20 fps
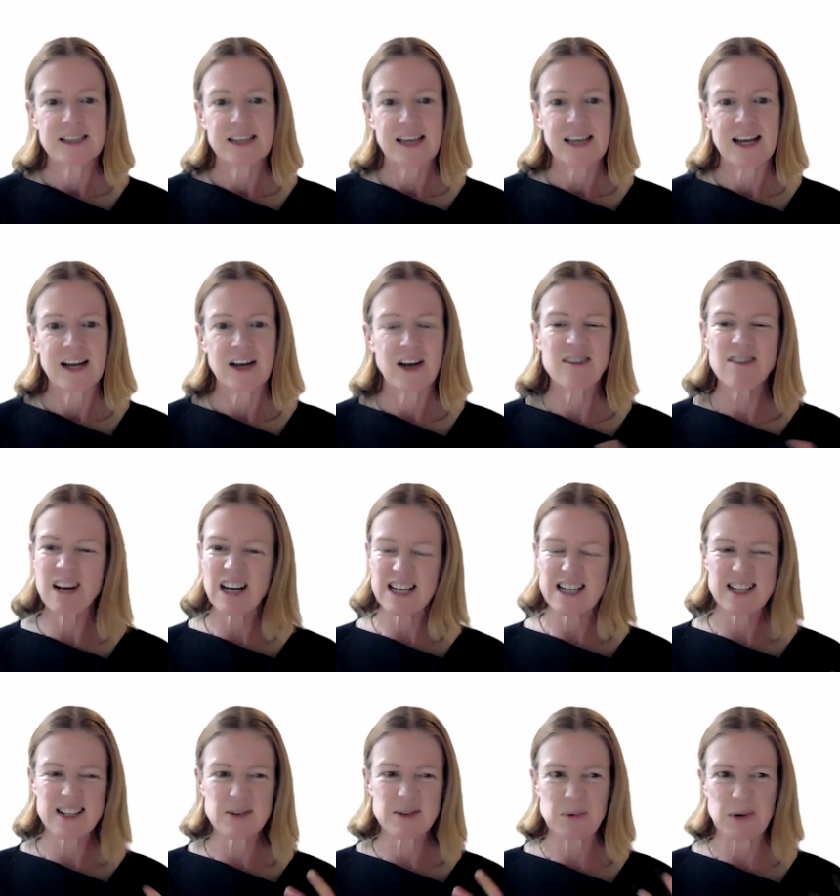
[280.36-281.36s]
And I really
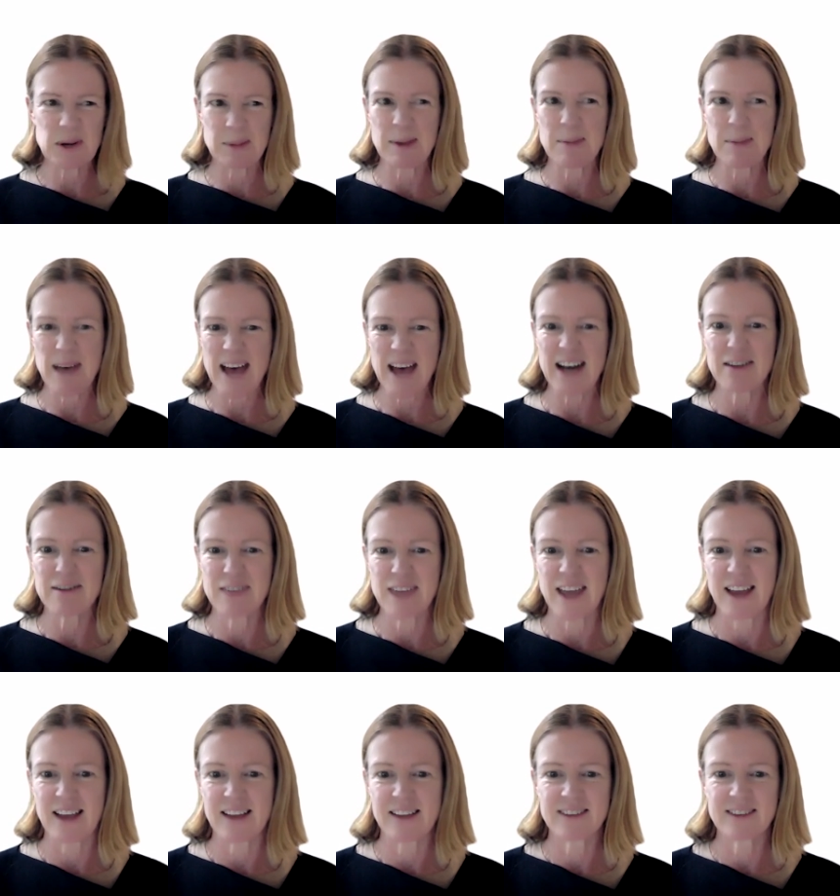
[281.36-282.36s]
didn't want to be part of
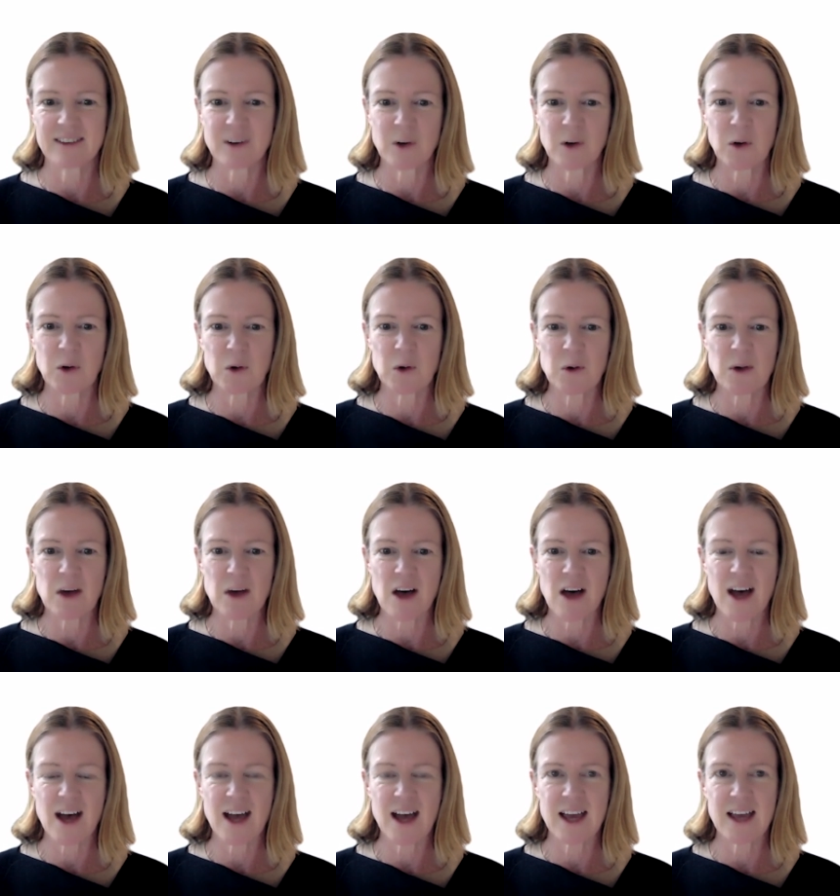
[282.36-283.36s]
that. And so
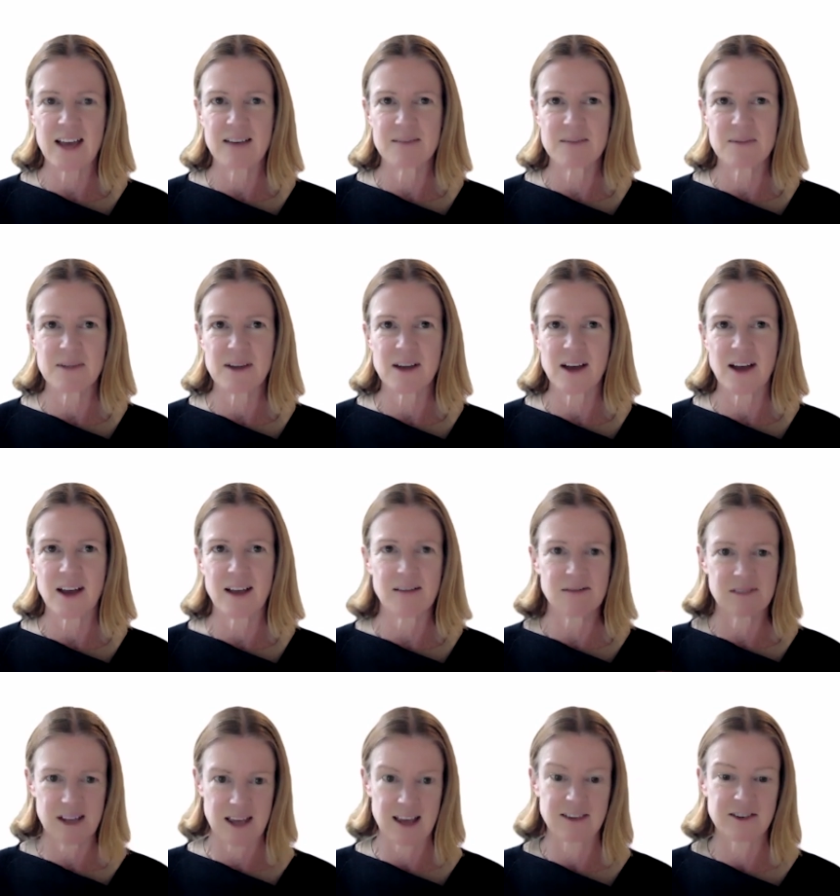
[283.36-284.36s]
I,
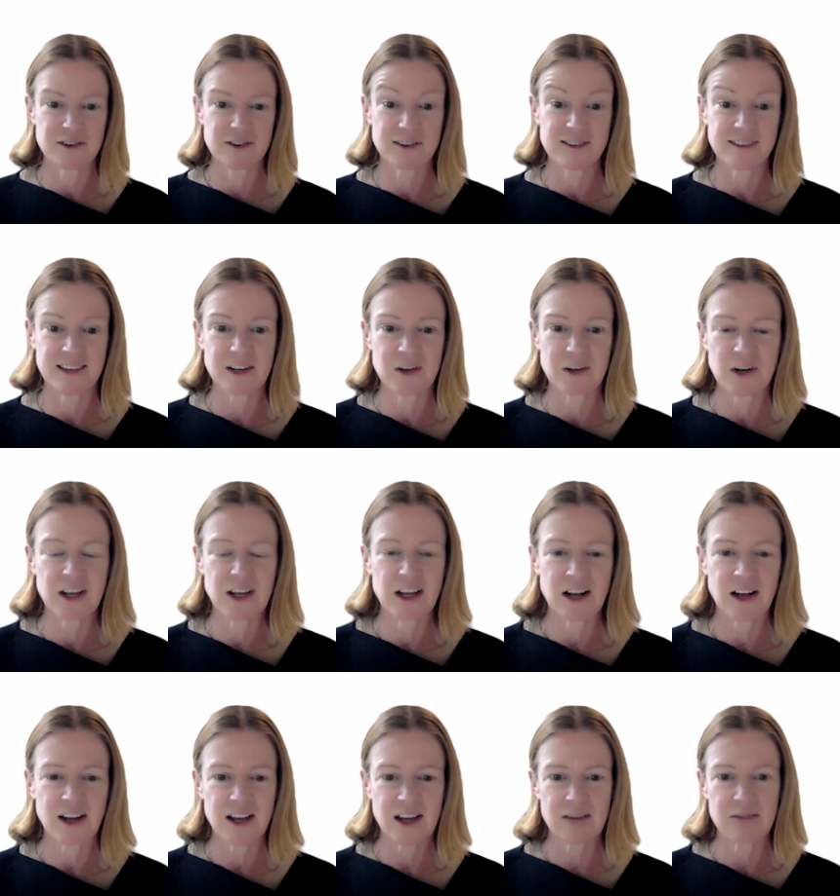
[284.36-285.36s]
as you said earlier,
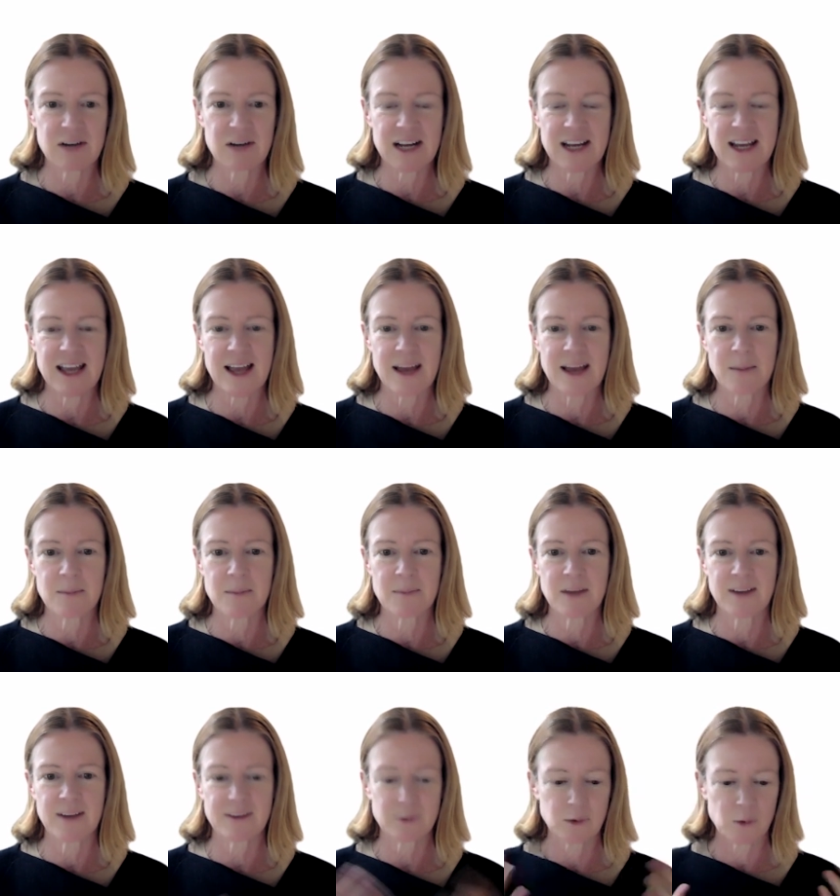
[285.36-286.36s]
like
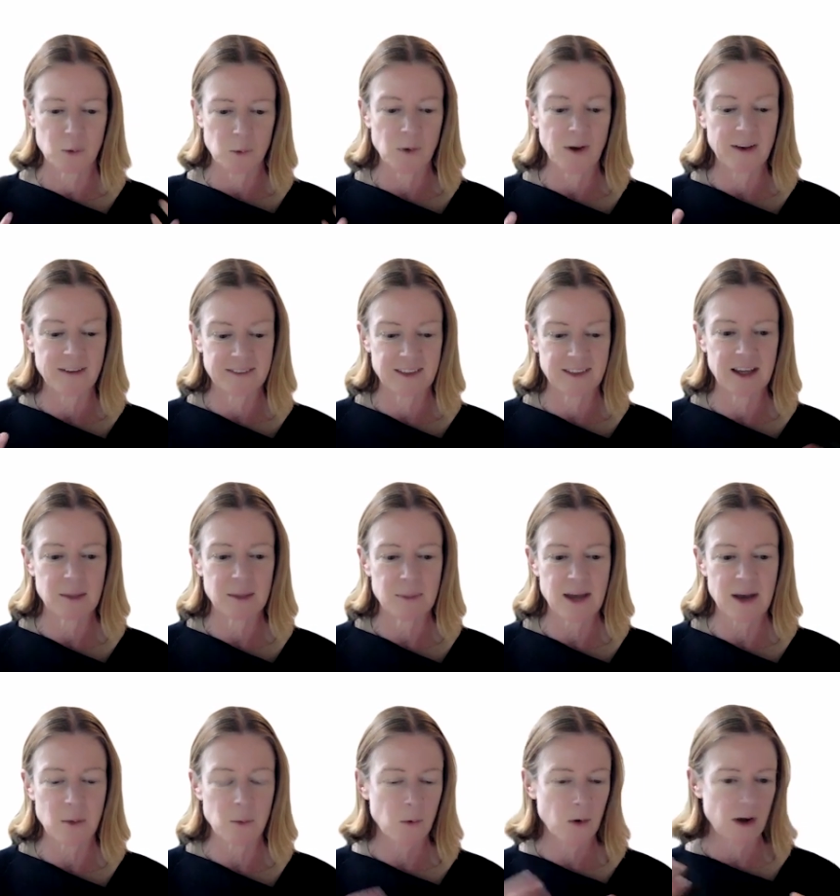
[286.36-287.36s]
I sort of always think
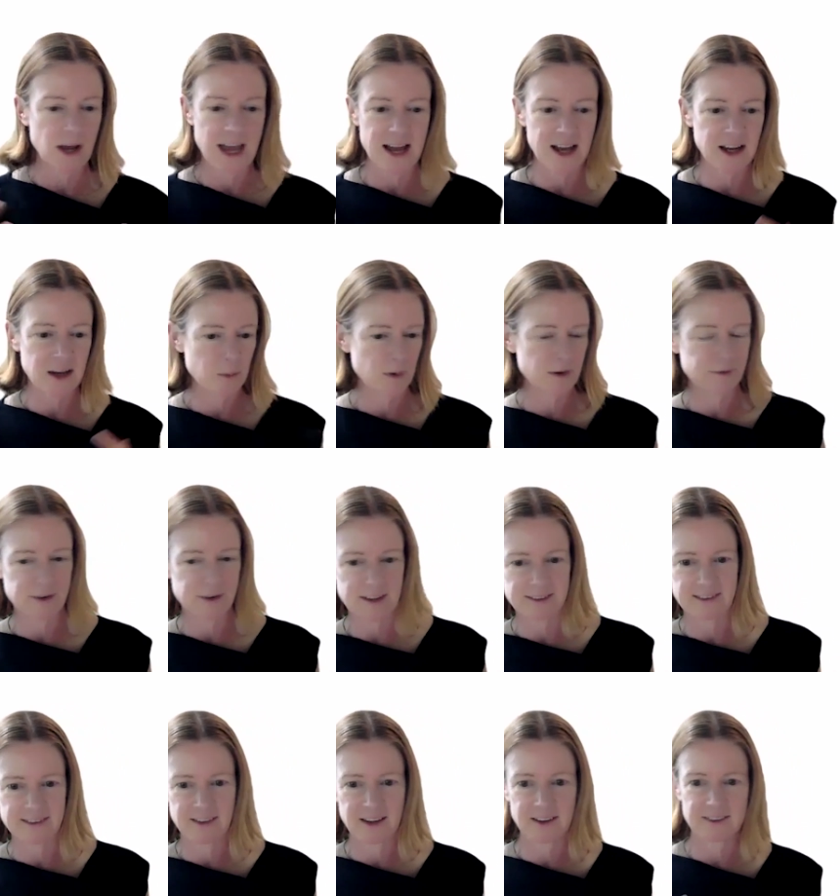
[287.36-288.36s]
about how can we
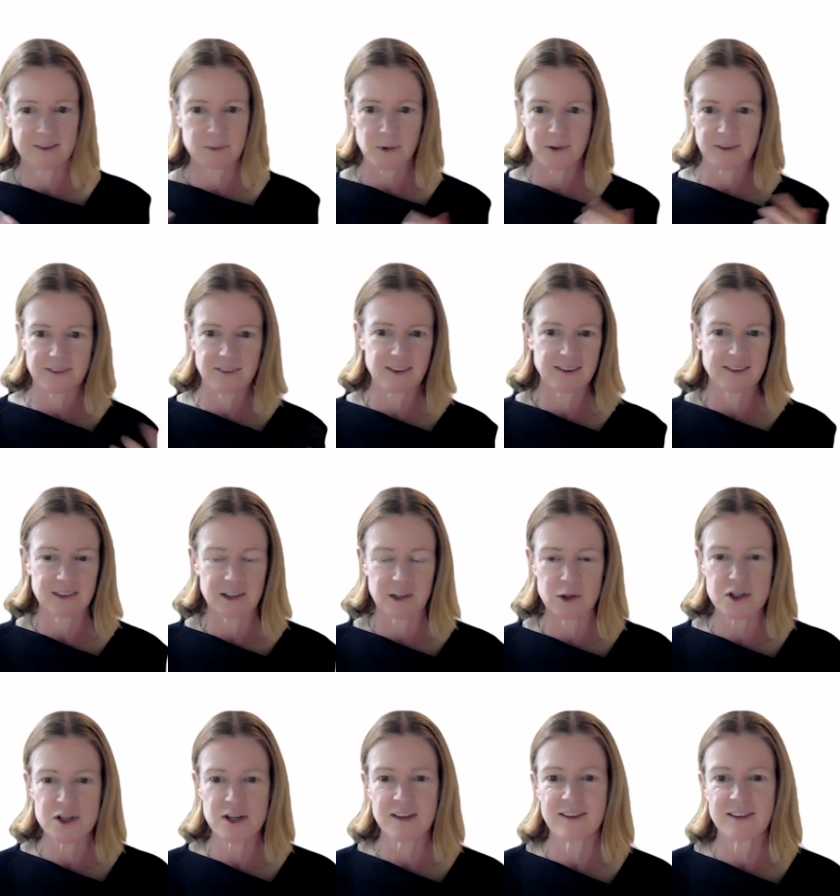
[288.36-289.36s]
fix this? What's the
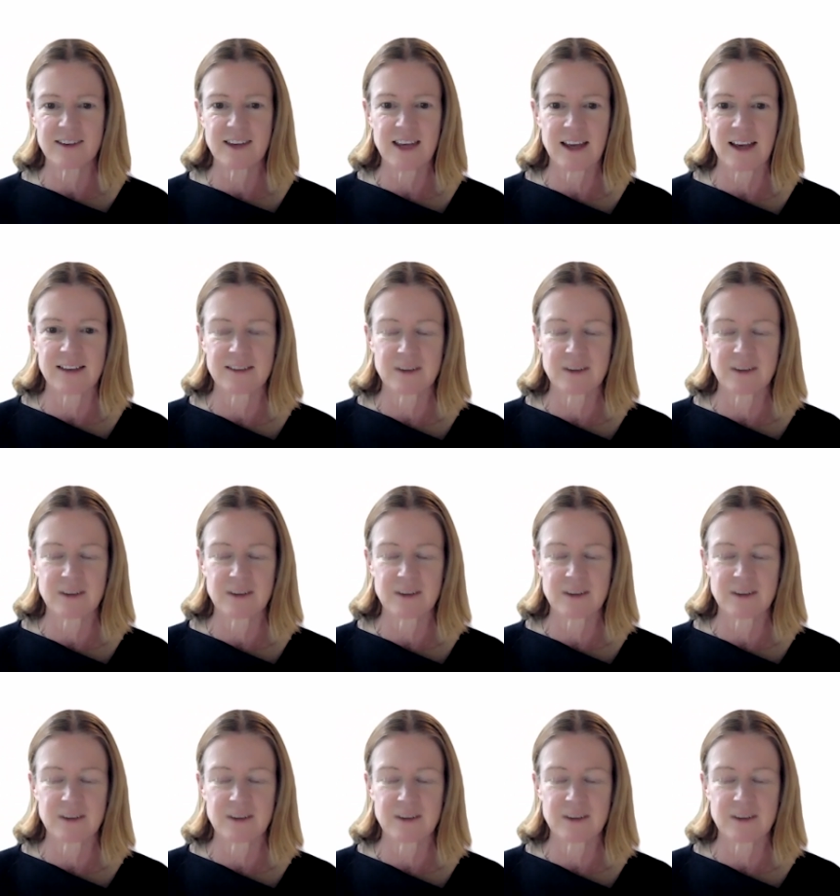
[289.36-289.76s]
solutions here?